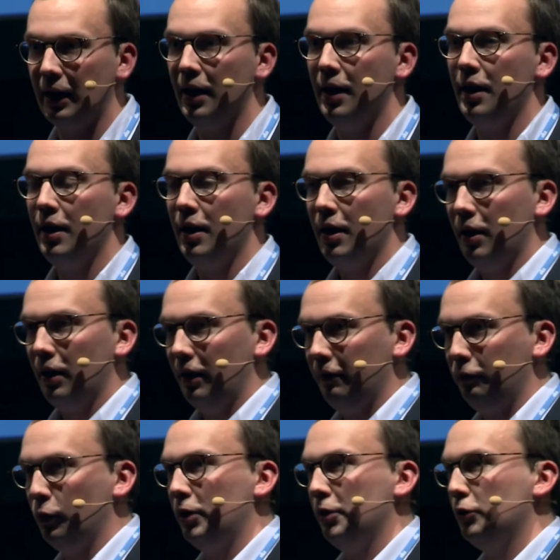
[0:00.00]
tag.
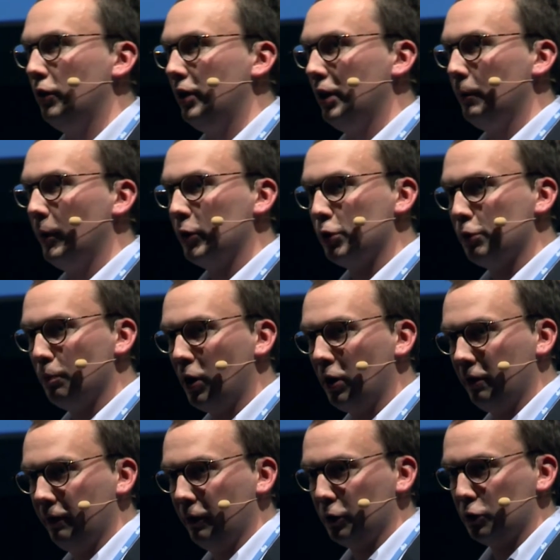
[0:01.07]
If we're talking about
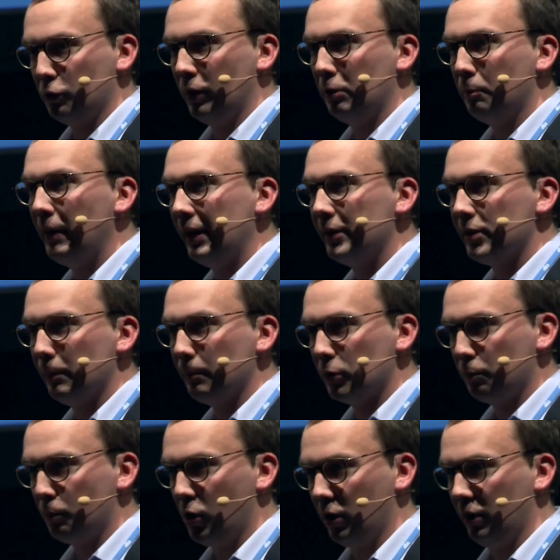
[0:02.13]
smartphones, what makes
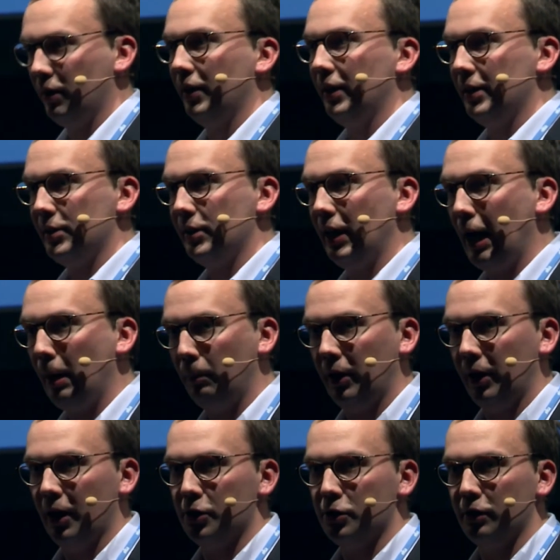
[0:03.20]
them smart is the
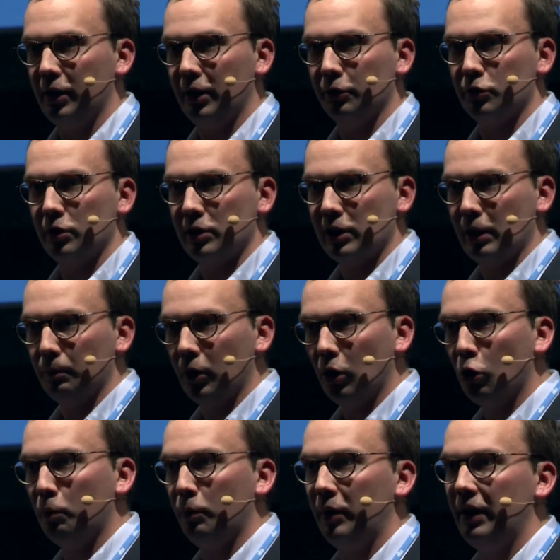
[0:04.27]
application
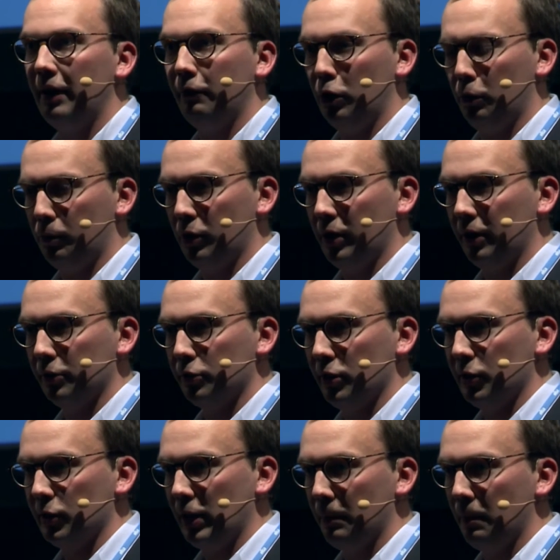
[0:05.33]
ecosystem, the open developer
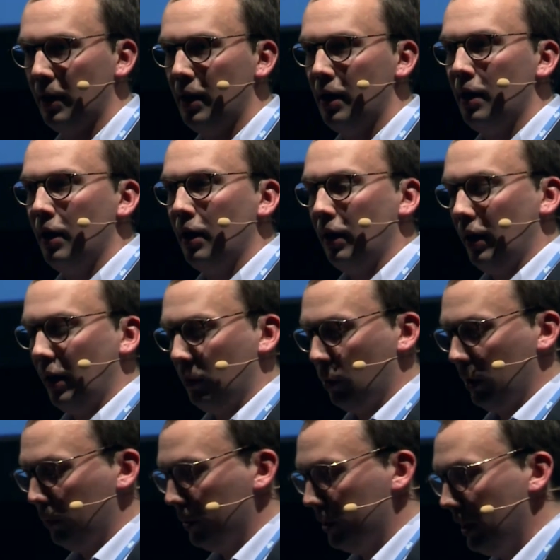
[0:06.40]
ecosystem.
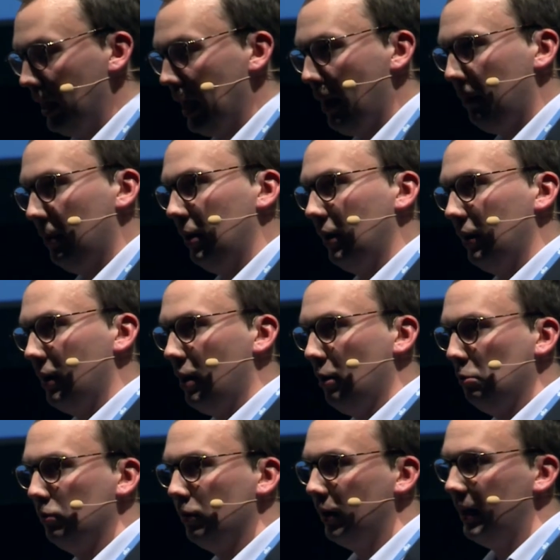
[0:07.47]
And what we see
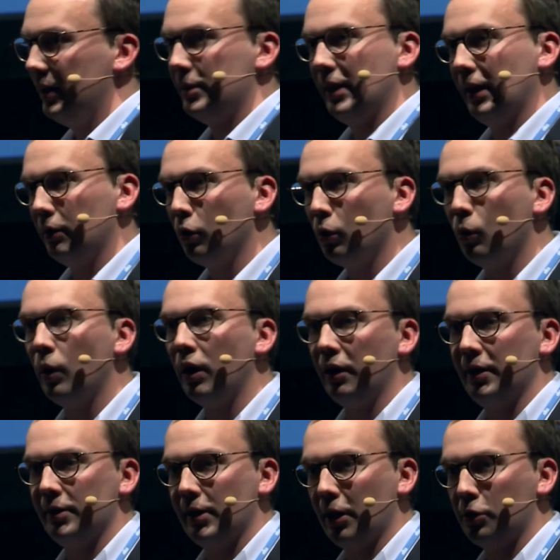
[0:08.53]
happening now is that no
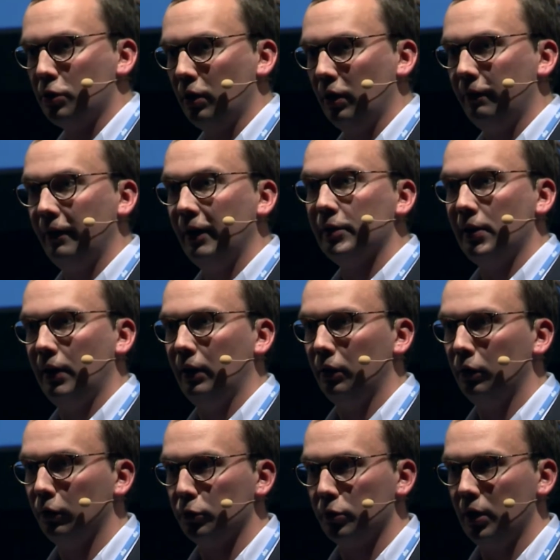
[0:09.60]
one is actually
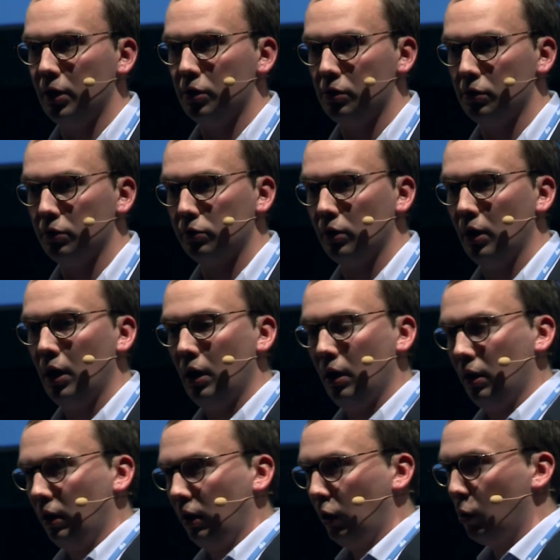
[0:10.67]
fixing those issues.
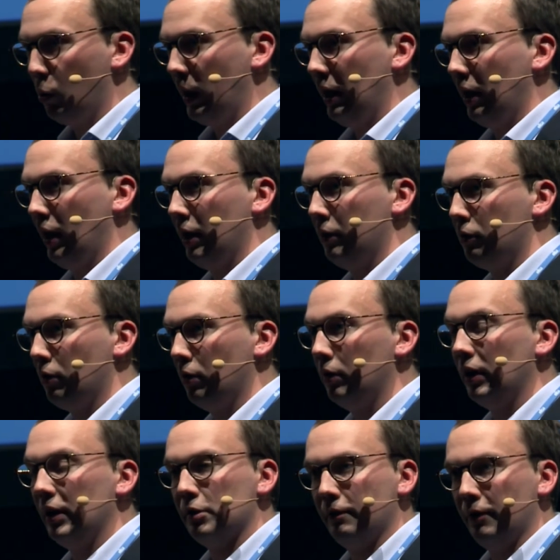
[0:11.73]
Low-end
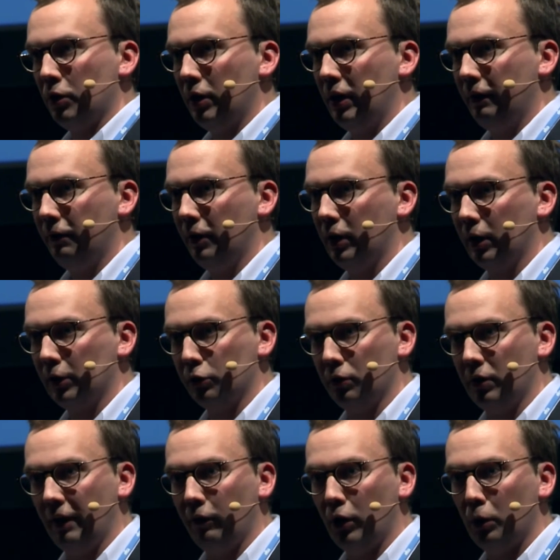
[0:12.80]
Android is very
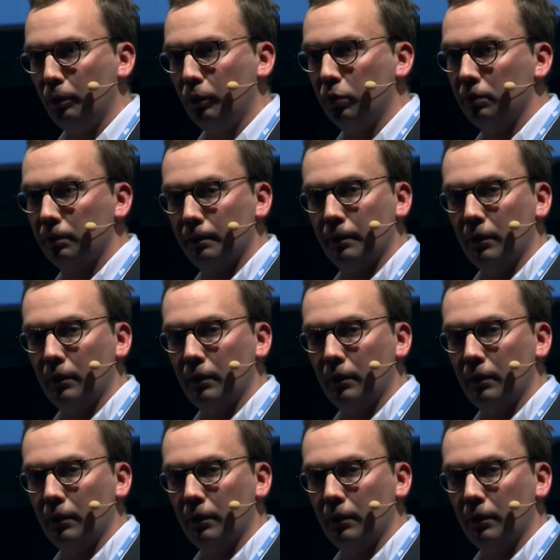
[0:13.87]
difficult to develop.